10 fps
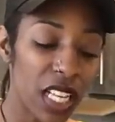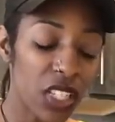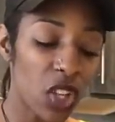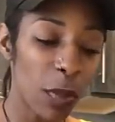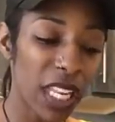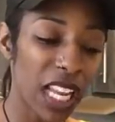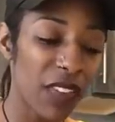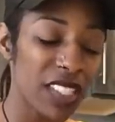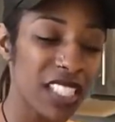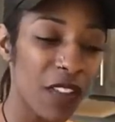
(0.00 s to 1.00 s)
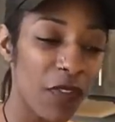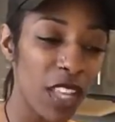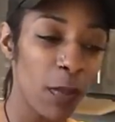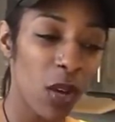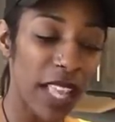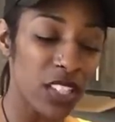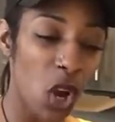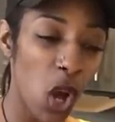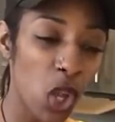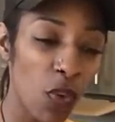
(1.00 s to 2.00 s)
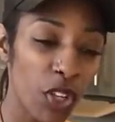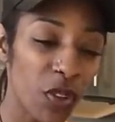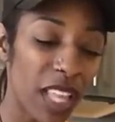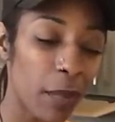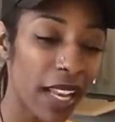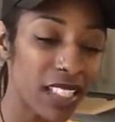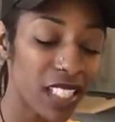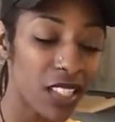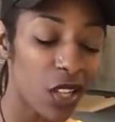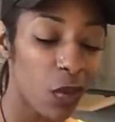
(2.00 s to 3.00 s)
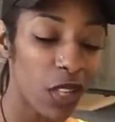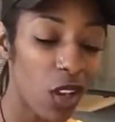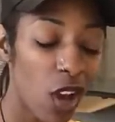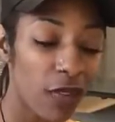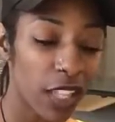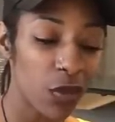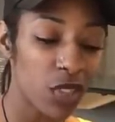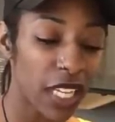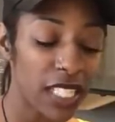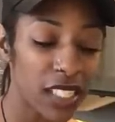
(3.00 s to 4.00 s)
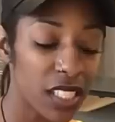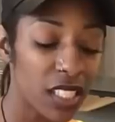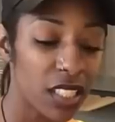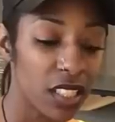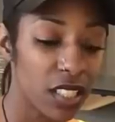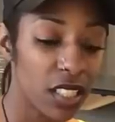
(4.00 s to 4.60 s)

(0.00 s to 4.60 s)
So I'm getting you, this is a female that's all over you. Like, man, that should turn me off. Like, you chasing.